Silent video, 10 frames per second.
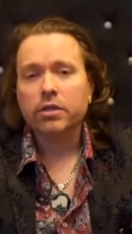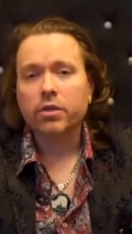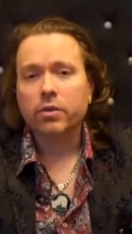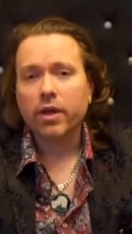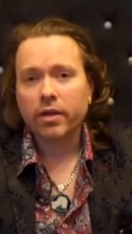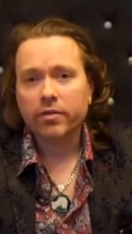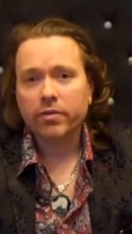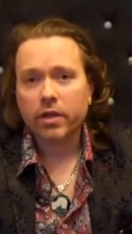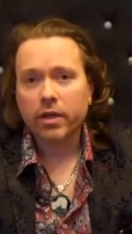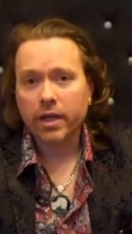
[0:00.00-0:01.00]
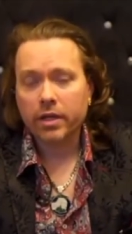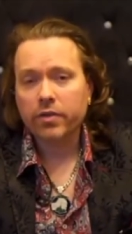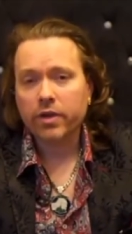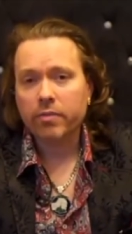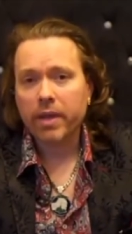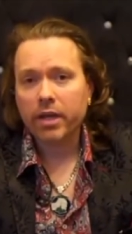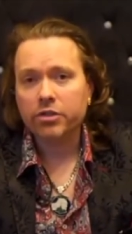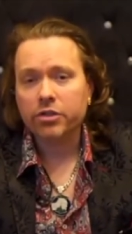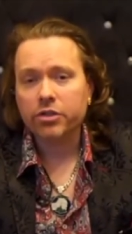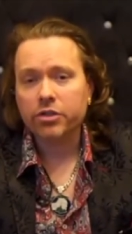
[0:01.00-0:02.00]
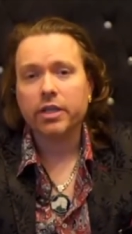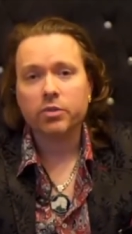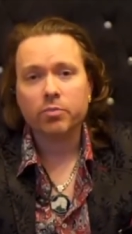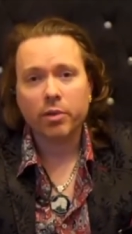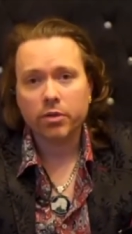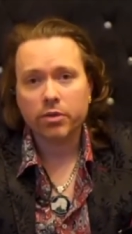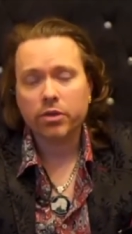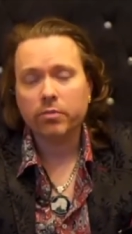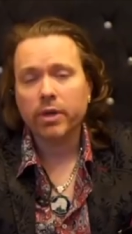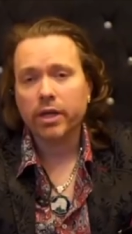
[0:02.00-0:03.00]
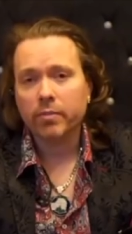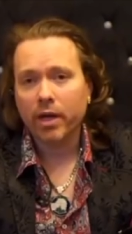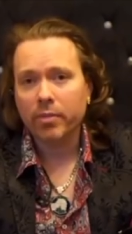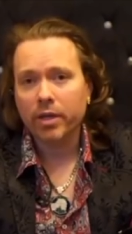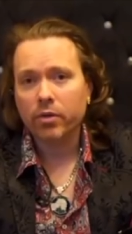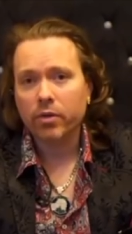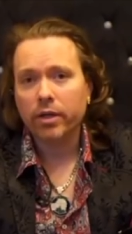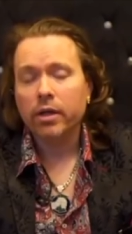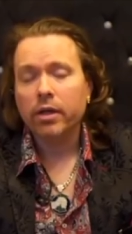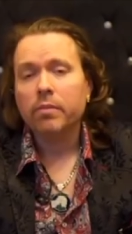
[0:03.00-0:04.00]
So a hedge fund manager could take his personal money and buy Bitcoin,